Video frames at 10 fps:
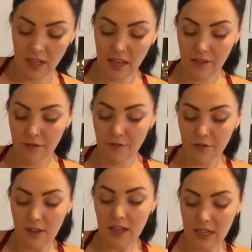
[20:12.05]
if
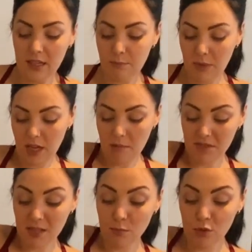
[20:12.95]
it
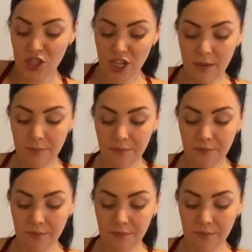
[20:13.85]
becomes mushy,